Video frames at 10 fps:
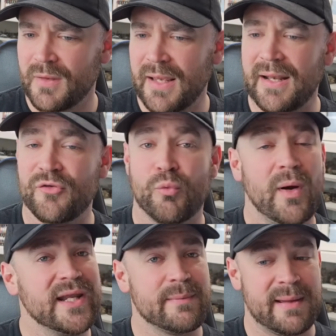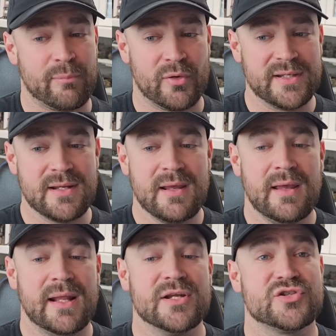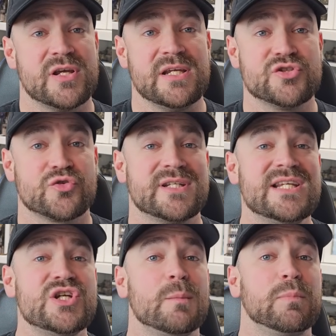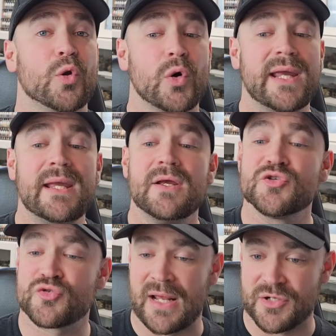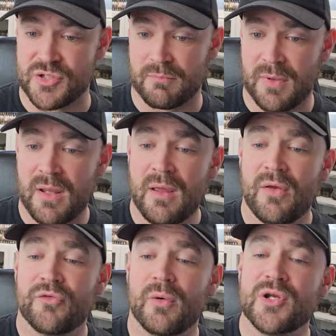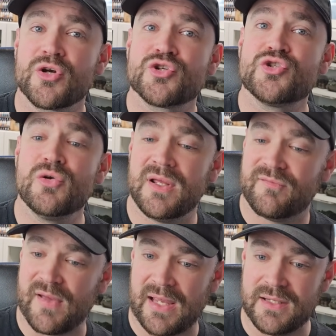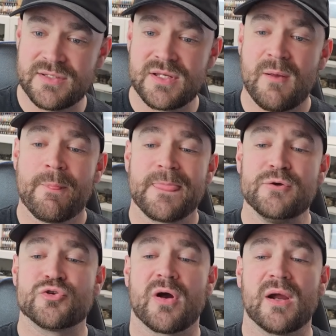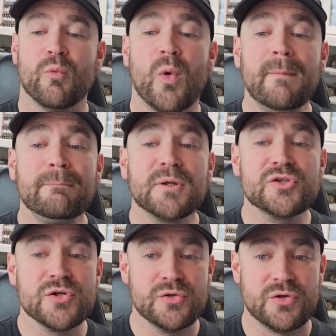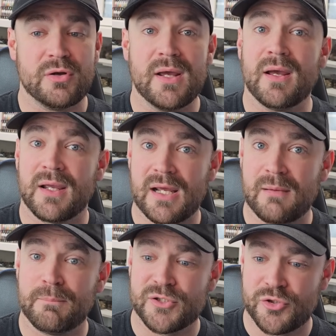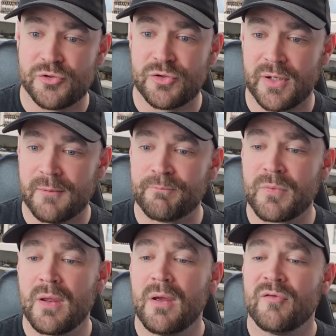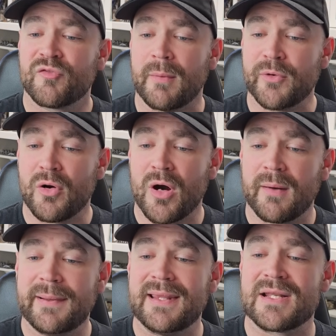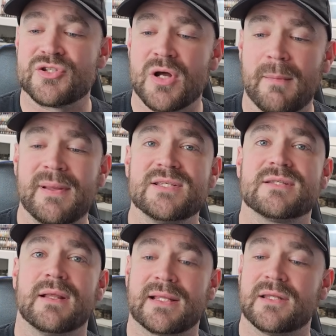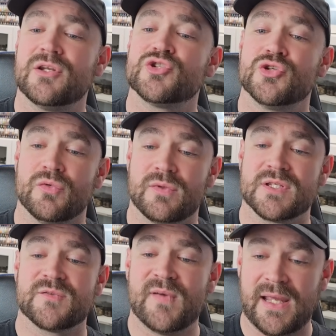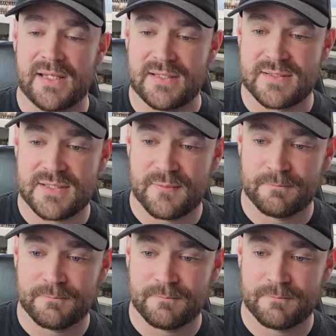It is one command point. It is a strategic ploy stratagem. So in your shooting phase, you target one platoon unit, again a platoon unit, from your army that has not been selected to shoot this phase.